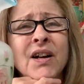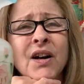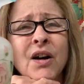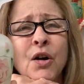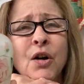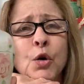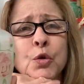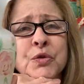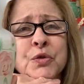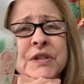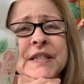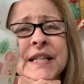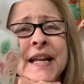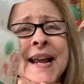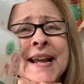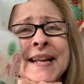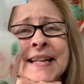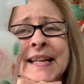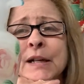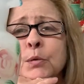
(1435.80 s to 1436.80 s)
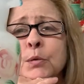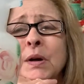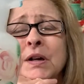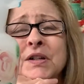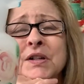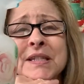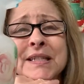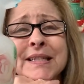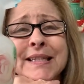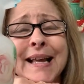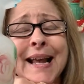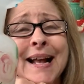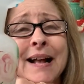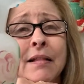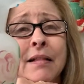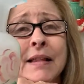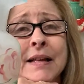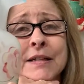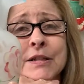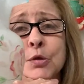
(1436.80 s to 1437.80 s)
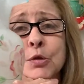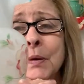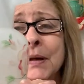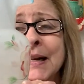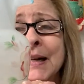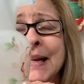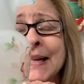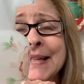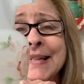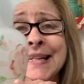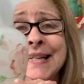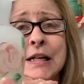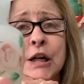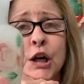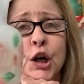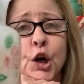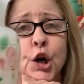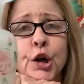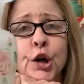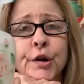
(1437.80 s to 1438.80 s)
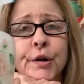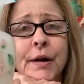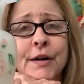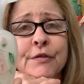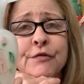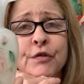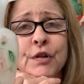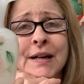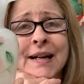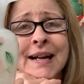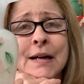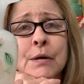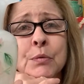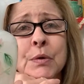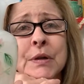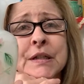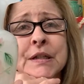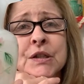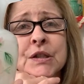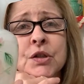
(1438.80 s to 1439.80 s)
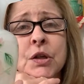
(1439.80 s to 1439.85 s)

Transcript: Oh, dang it. Where is Alex when I need her? I forgot what it's